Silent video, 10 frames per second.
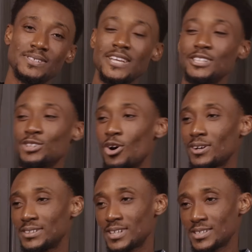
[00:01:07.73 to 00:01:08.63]
take into
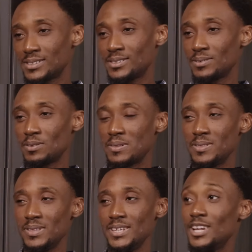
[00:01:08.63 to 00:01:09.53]
cognizance
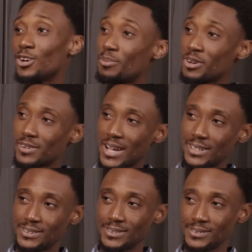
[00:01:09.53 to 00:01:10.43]
the economic
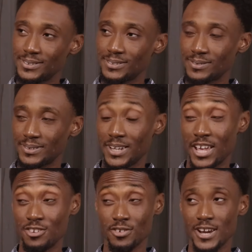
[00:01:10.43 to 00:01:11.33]
realities
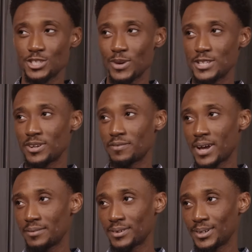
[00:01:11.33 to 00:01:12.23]
in Nigeria in
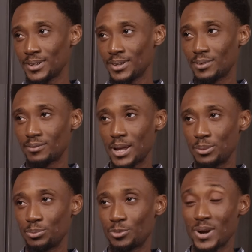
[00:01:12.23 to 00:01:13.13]
2025,
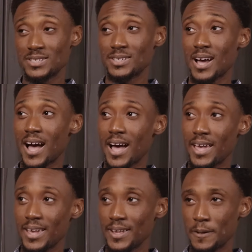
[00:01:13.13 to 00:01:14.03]
right? Prices are
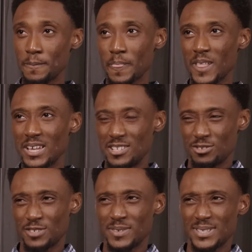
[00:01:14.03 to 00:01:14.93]
high,
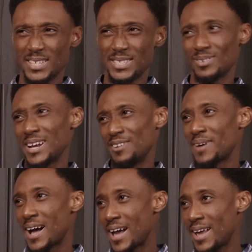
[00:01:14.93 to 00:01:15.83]
interest rates are still kind
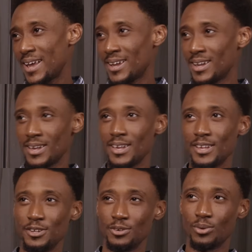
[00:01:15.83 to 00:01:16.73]
of high,
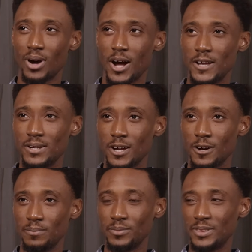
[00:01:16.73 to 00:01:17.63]
and
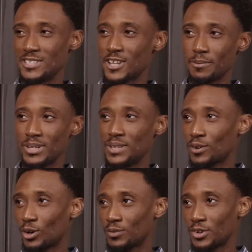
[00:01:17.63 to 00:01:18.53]
things are a bit
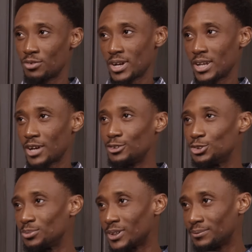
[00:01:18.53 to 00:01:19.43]
difficult for the regular
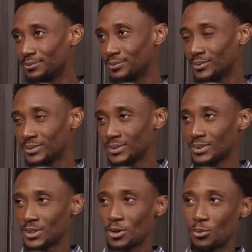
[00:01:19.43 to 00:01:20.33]
consumer.
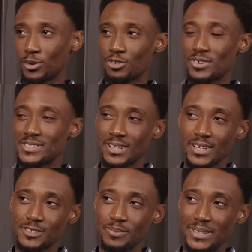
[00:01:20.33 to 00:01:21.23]
What does
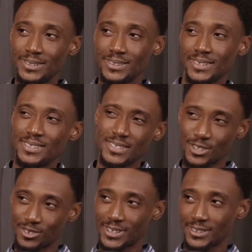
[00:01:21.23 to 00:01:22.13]
resilience mean in
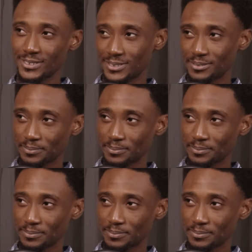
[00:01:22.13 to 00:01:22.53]
this context?